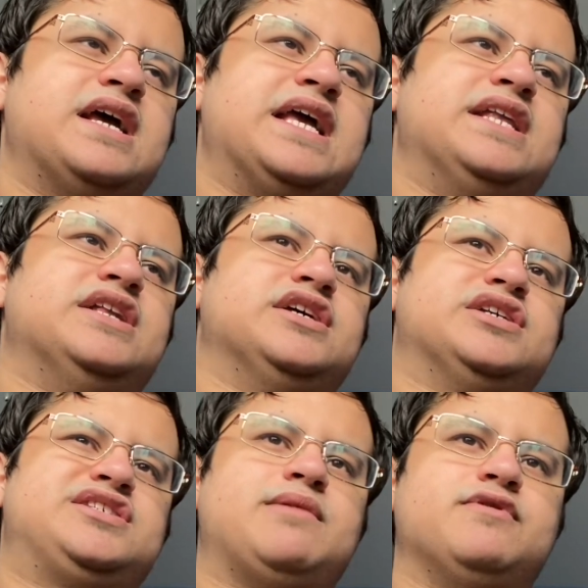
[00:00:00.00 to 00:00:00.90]
in the
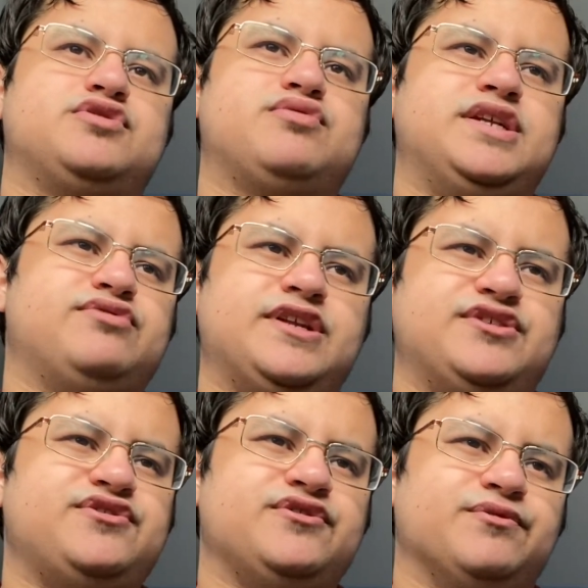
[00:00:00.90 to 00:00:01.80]
summer of
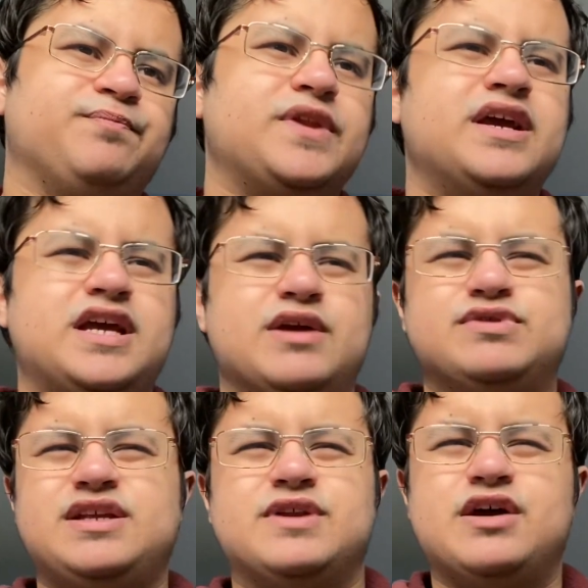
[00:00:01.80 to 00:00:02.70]
2022, it
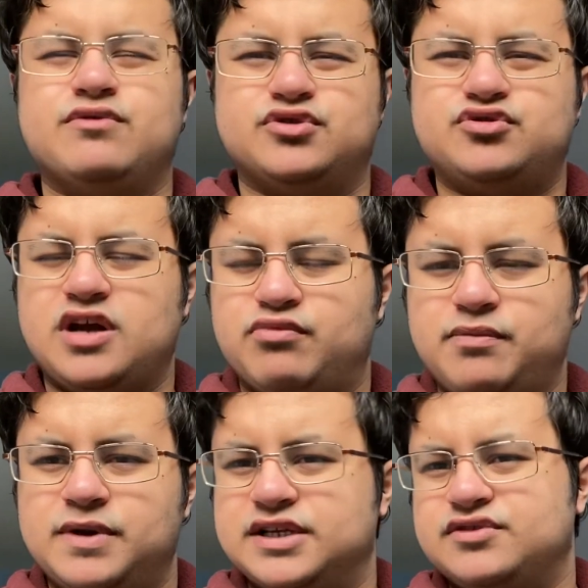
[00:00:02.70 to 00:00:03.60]
wasn't even like we were trying
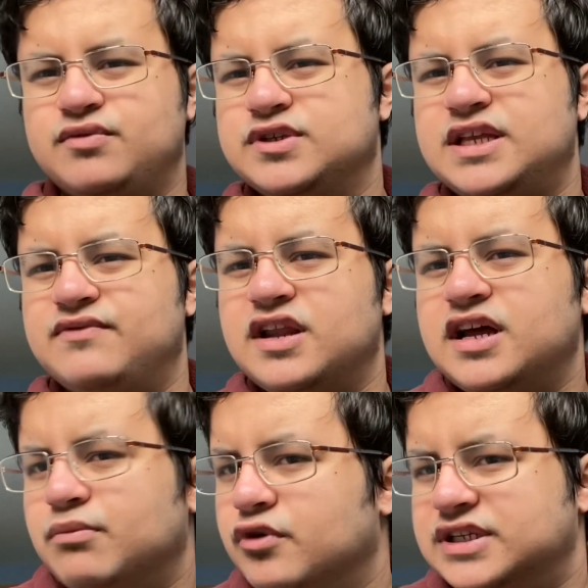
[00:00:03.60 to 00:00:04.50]
properly. It wasn't even
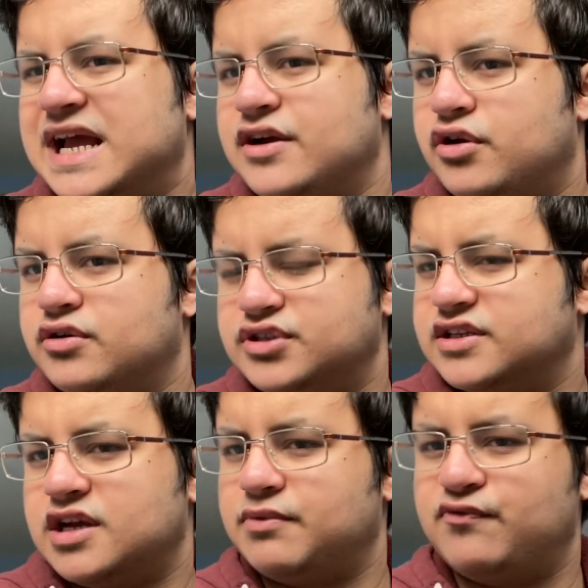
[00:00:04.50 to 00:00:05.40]
like Moyes can coach that
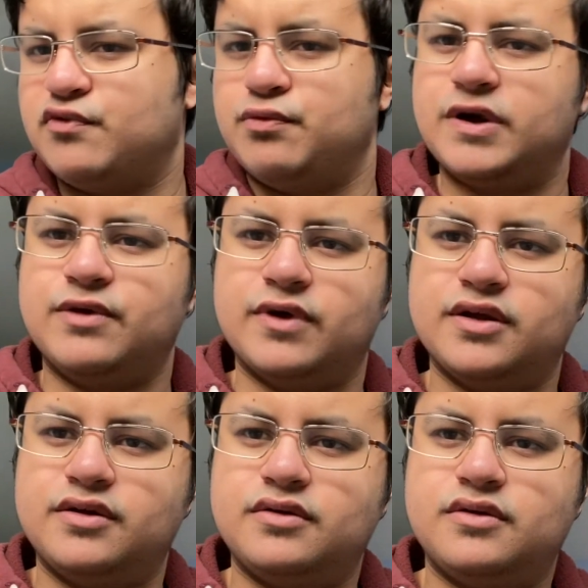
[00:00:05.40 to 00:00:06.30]
type of football anyway.
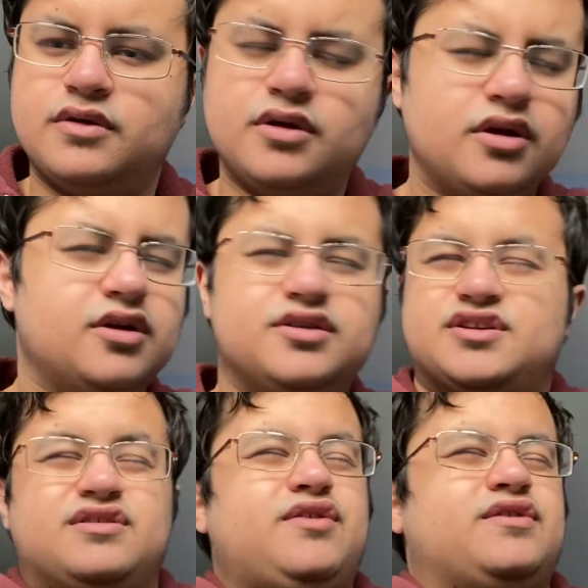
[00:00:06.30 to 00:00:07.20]

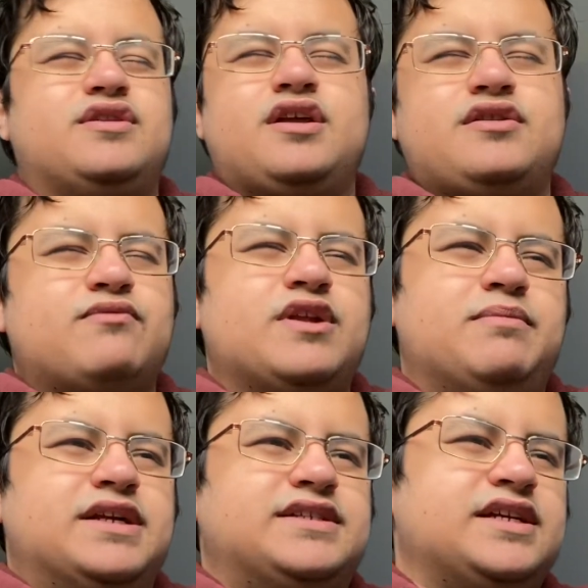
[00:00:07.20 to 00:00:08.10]
So none of that really
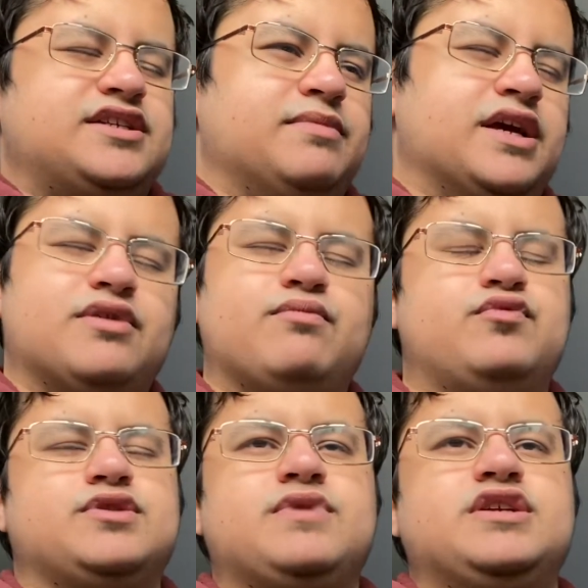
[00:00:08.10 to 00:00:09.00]
made sense to me. And I
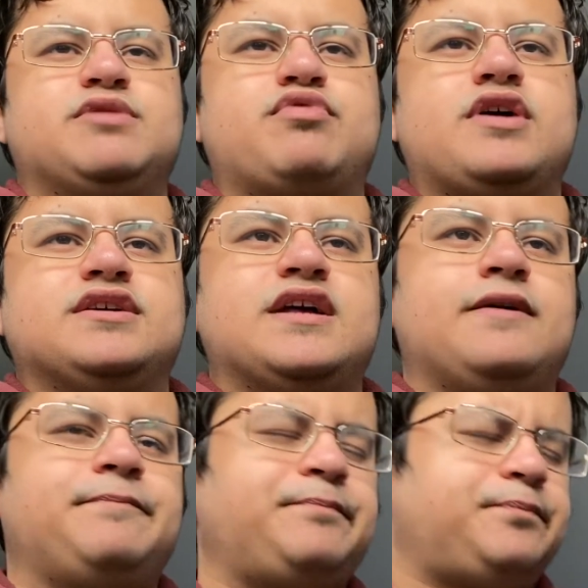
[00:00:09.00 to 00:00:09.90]
wasn't really surprised that